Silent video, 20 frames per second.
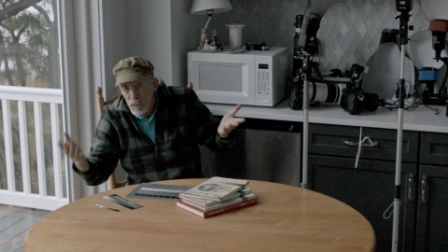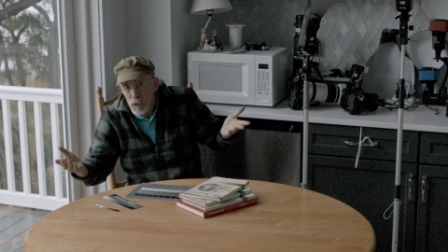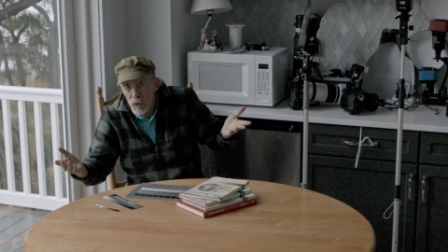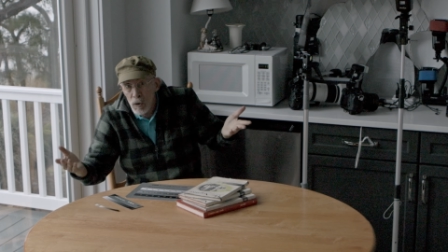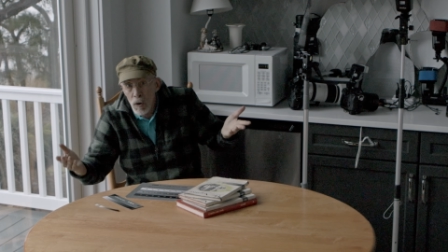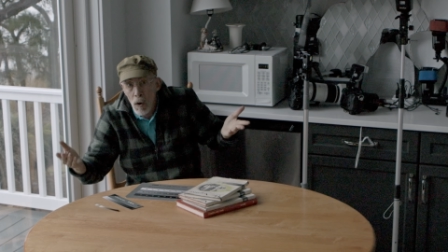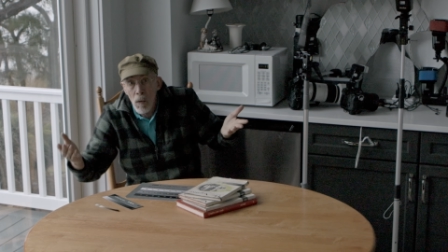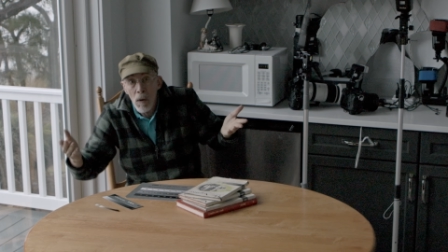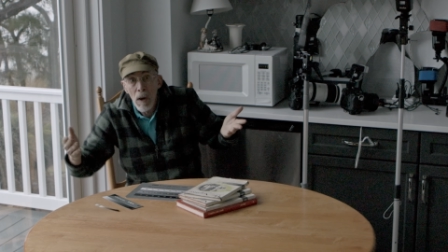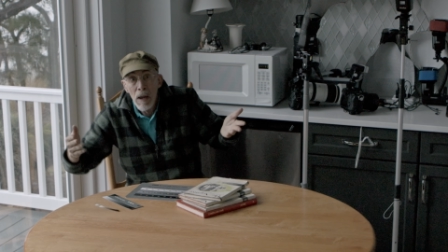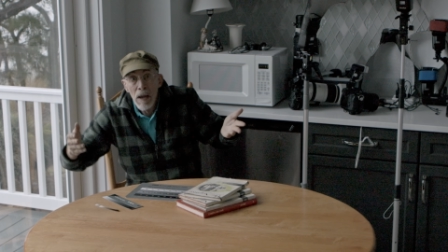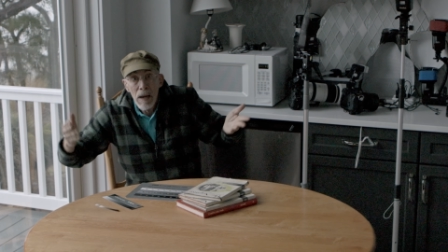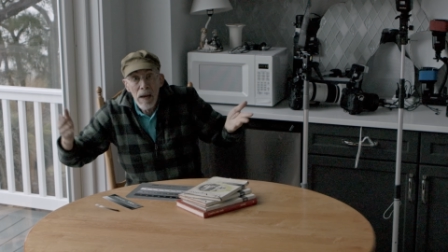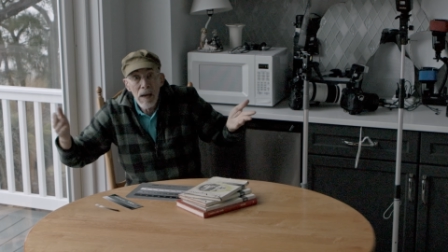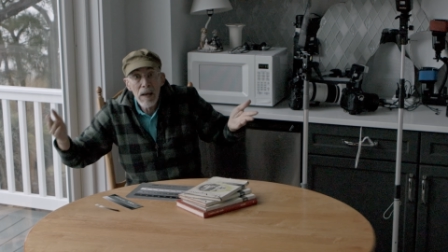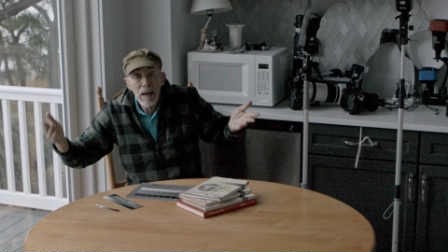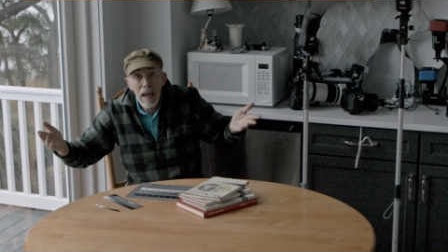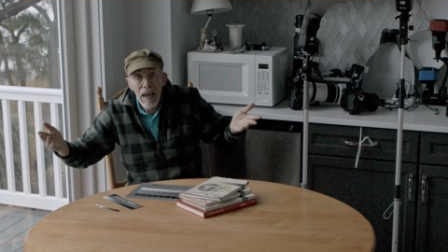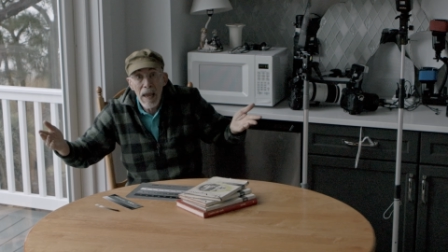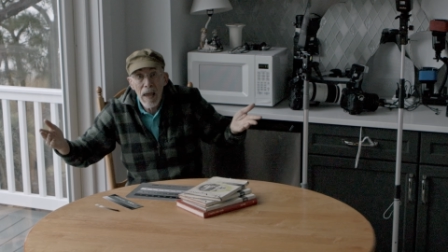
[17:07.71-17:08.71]
So
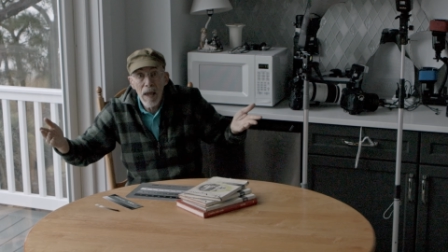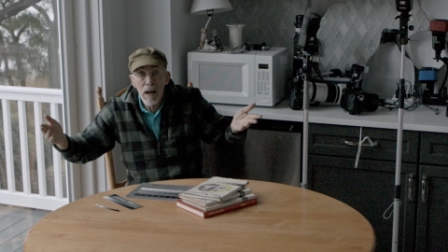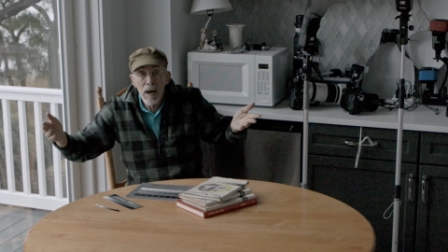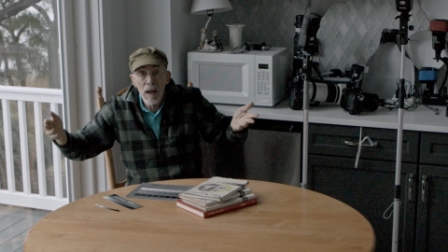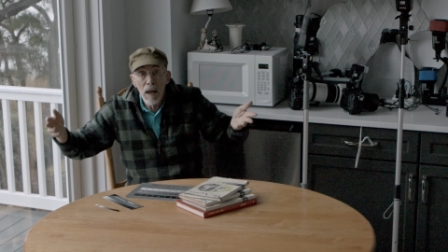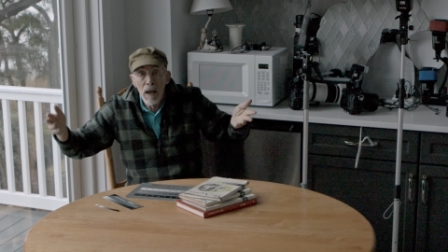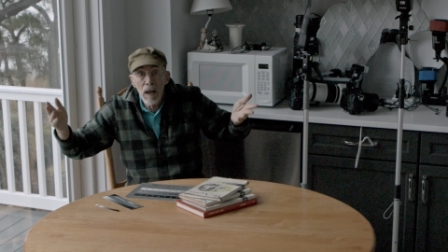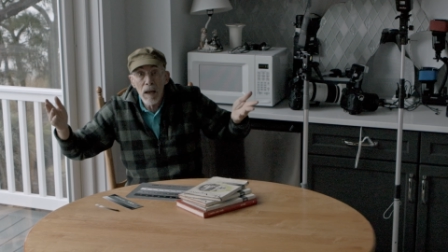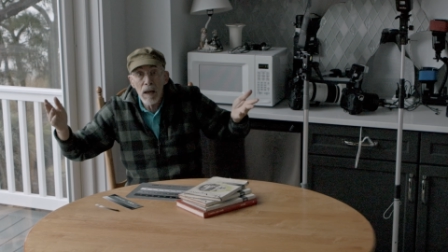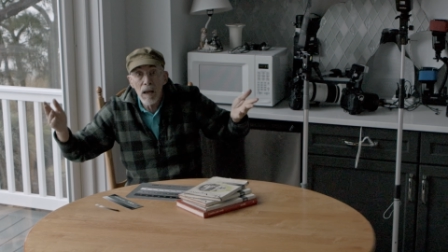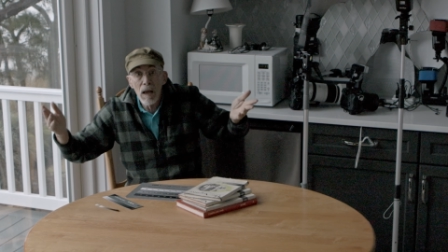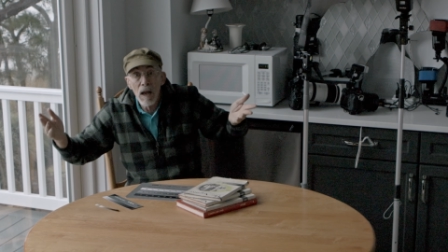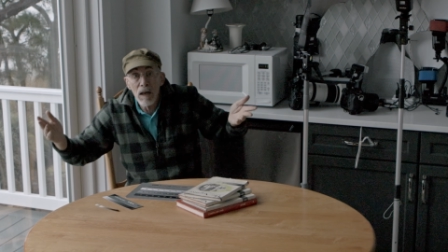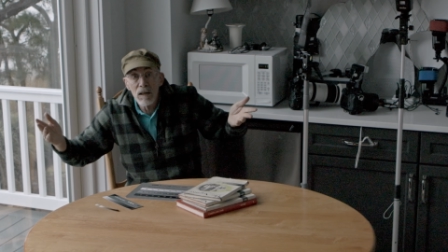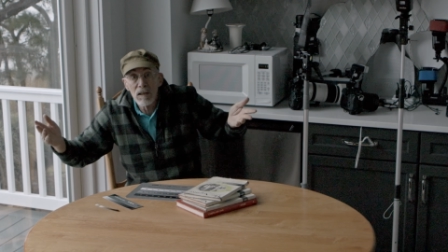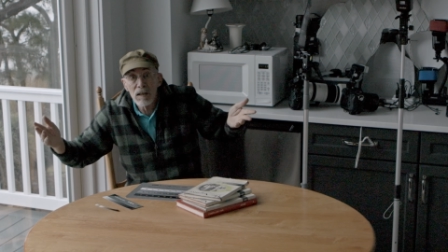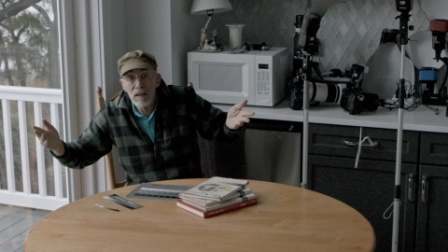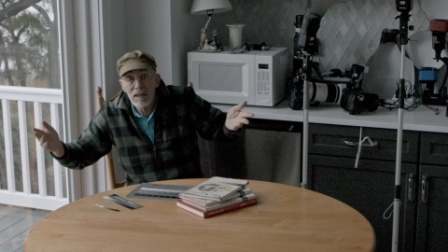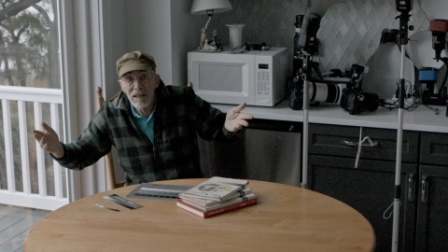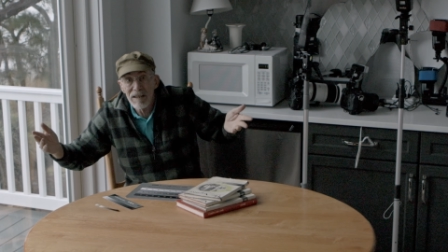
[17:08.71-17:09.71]
it had
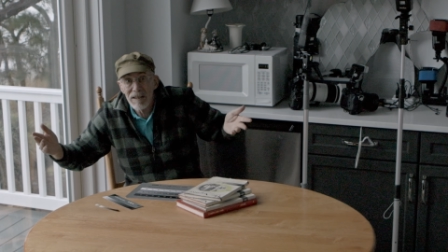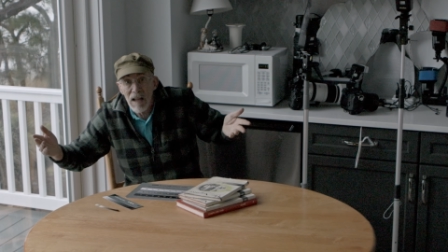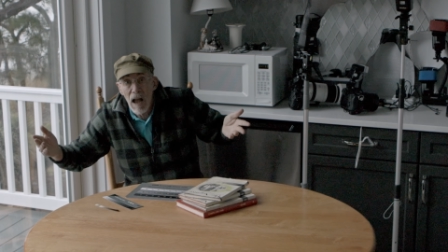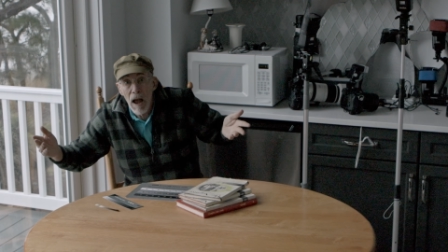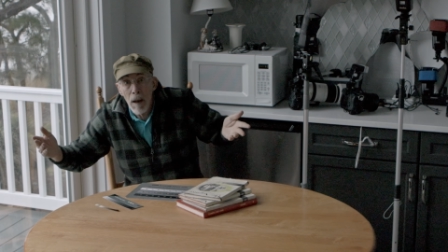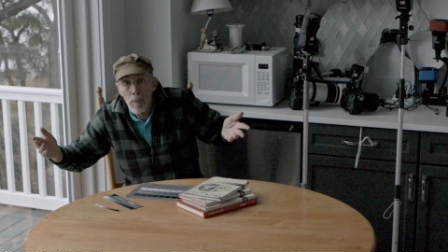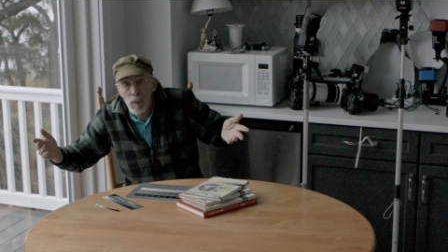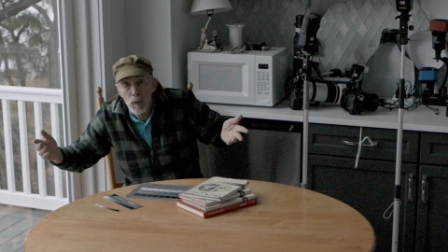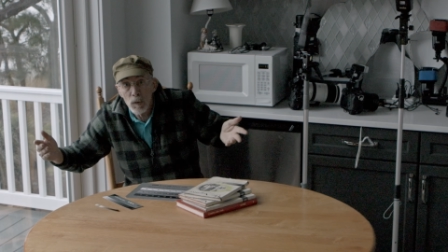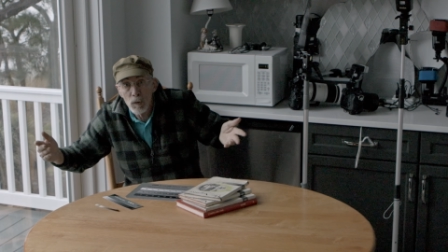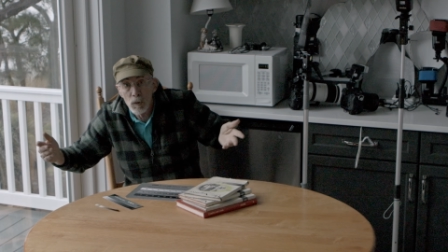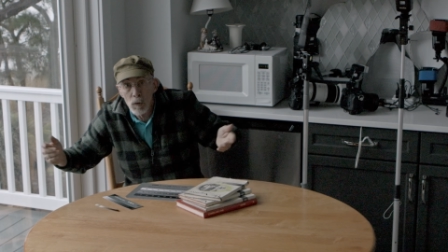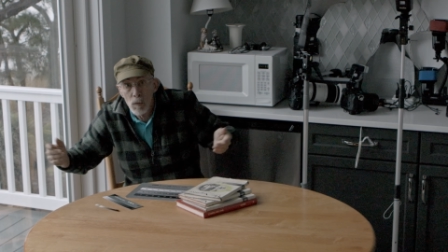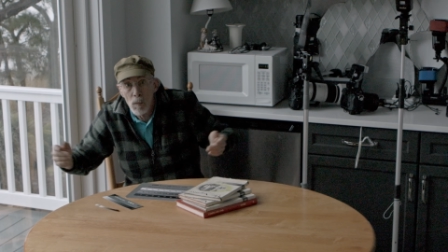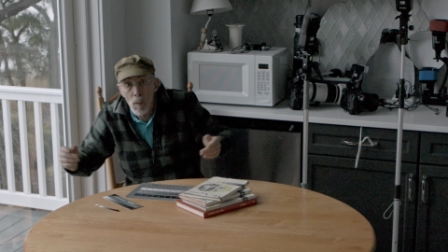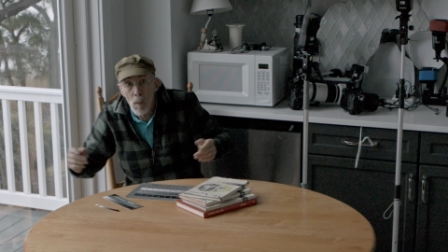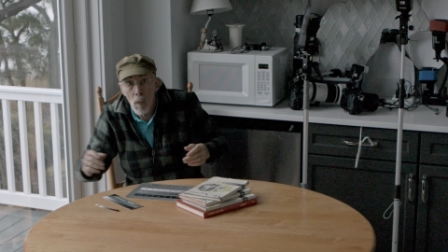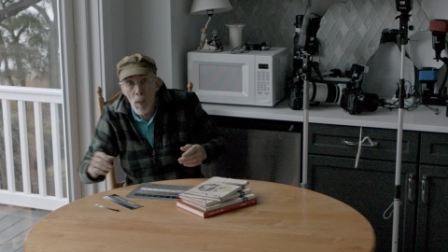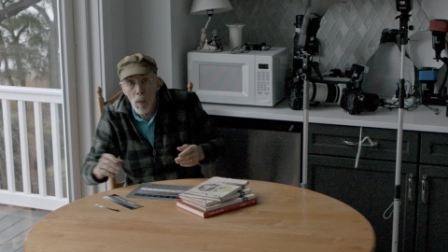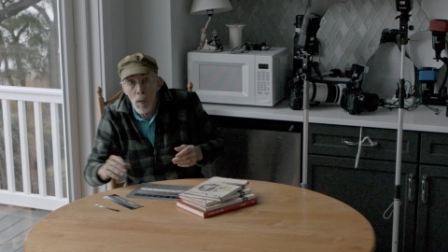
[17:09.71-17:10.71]
a stop or
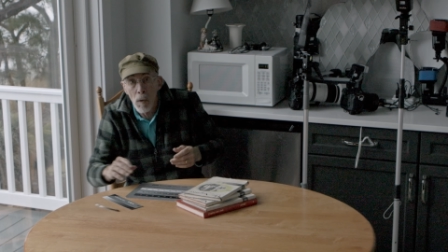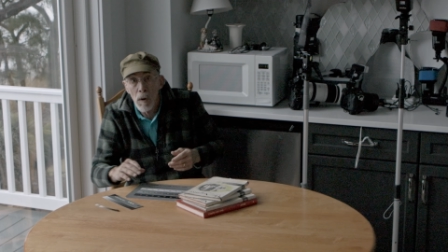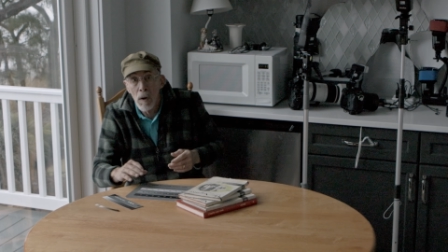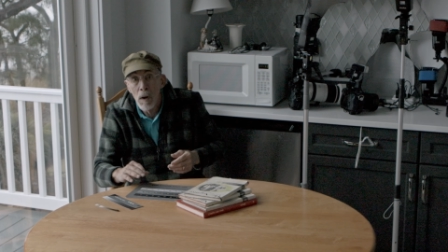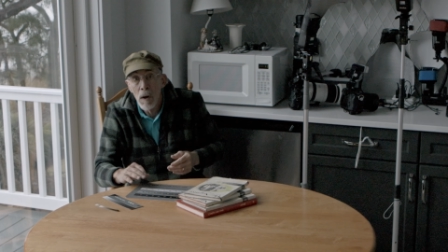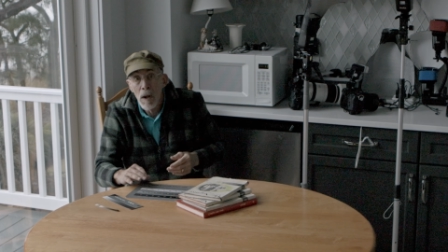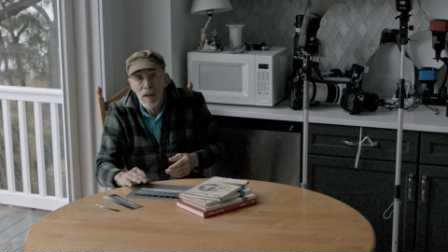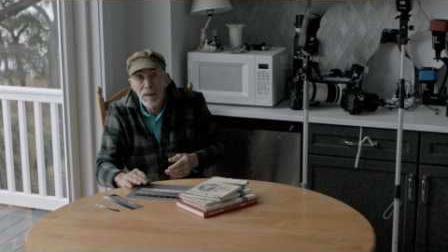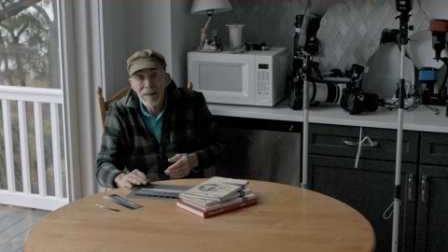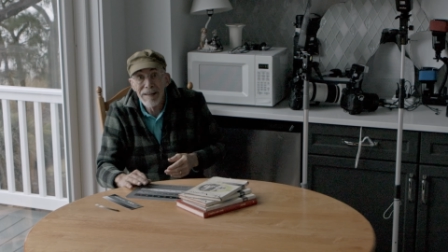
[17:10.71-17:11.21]
two more